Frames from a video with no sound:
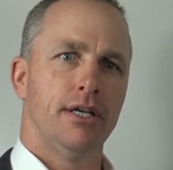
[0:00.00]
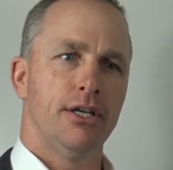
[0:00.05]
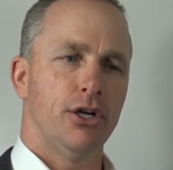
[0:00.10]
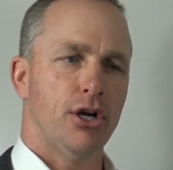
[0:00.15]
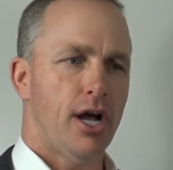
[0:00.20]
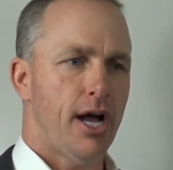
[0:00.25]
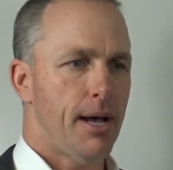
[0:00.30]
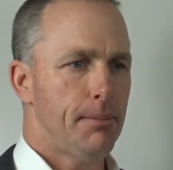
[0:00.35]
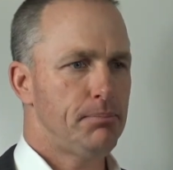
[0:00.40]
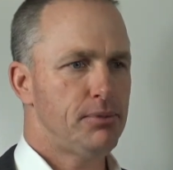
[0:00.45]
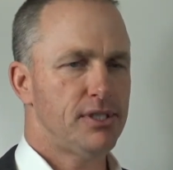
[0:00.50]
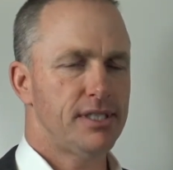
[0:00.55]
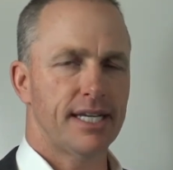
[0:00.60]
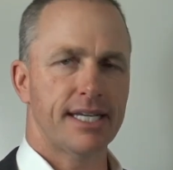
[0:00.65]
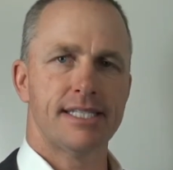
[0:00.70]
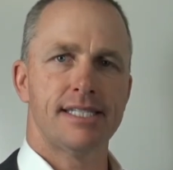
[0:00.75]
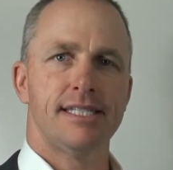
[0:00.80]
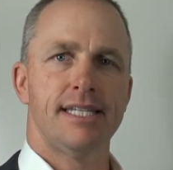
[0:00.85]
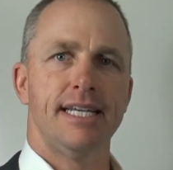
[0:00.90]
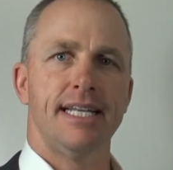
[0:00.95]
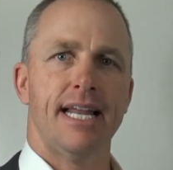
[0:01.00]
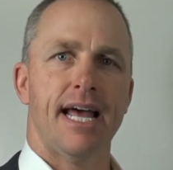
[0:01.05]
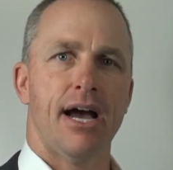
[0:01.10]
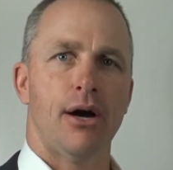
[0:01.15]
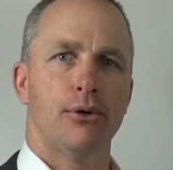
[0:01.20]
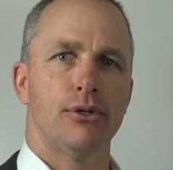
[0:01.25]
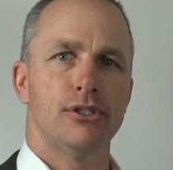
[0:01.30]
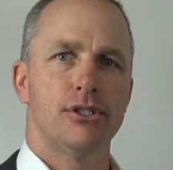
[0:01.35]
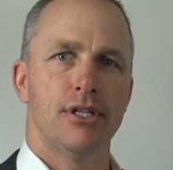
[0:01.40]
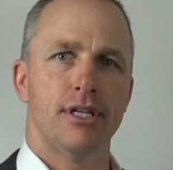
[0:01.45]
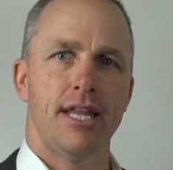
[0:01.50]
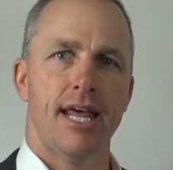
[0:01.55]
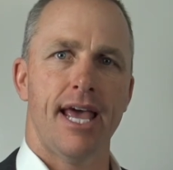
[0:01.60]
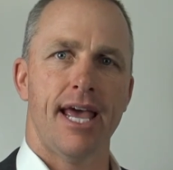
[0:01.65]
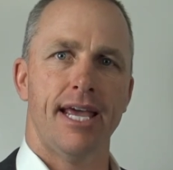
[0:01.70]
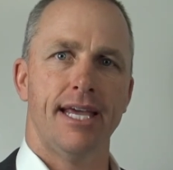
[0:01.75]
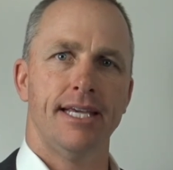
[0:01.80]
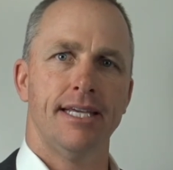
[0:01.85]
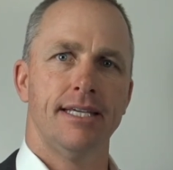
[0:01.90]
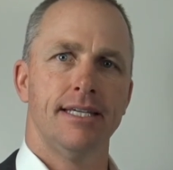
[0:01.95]
You're up 16 hours a
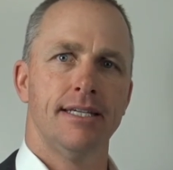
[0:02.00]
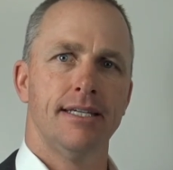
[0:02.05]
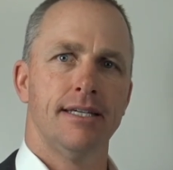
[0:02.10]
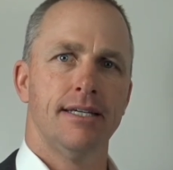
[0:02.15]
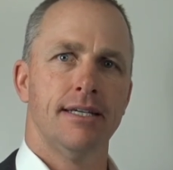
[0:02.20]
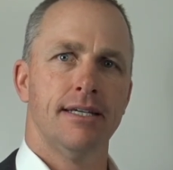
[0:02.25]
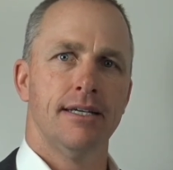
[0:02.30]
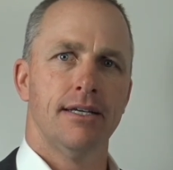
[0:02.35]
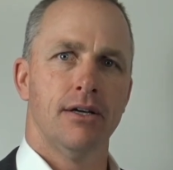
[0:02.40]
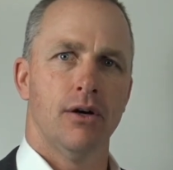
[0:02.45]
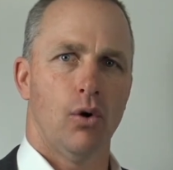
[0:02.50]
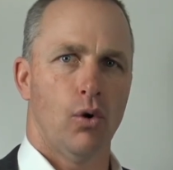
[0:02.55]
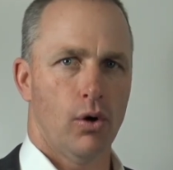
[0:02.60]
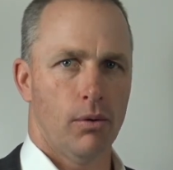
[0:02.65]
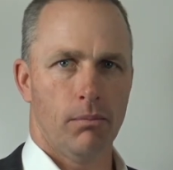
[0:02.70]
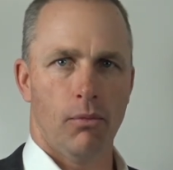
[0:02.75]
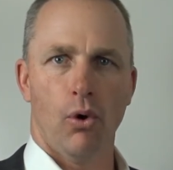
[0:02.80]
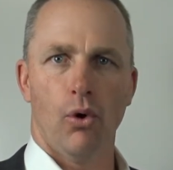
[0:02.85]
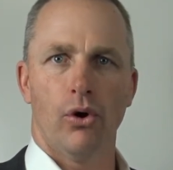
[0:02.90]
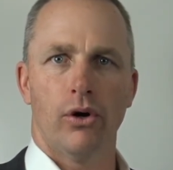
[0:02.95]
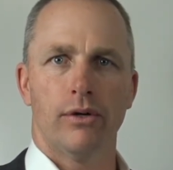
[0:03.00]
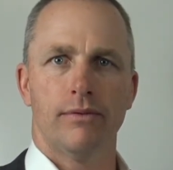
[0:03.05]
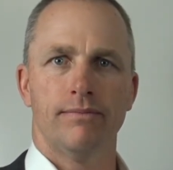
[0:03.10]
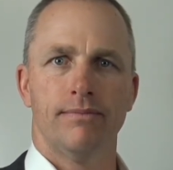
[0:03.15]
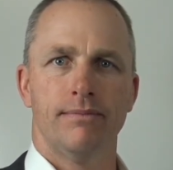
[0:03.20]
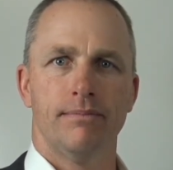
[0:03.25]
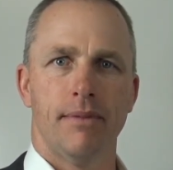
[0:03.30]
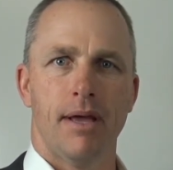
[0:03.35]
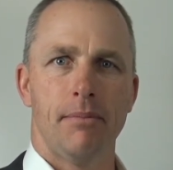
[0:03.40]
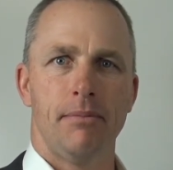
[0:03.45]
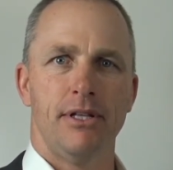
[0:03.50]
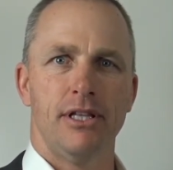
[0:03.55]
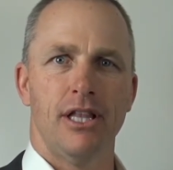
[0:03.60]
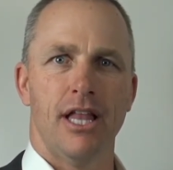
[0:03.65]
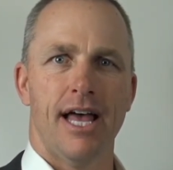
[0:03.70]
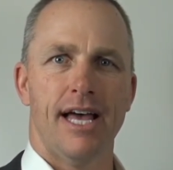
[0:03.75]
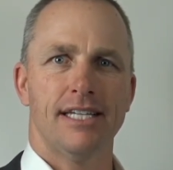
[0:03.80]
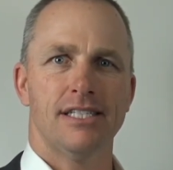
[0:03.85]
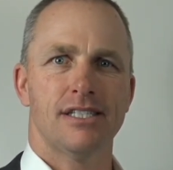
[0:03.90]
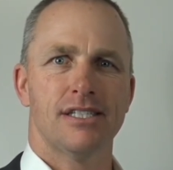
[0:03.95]
day or more, maybe
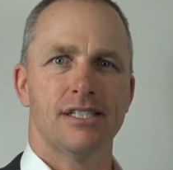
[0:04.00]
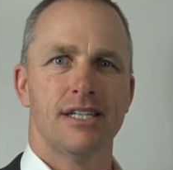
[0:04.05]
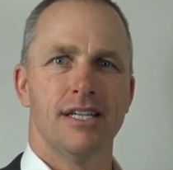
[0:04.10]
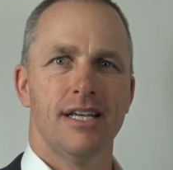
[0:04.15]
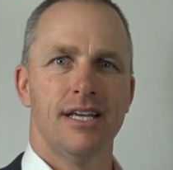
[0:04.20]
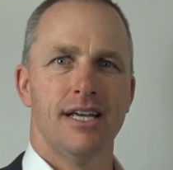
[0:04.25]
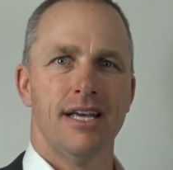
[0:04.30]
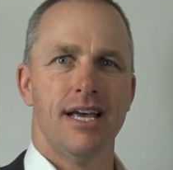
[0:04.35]
less.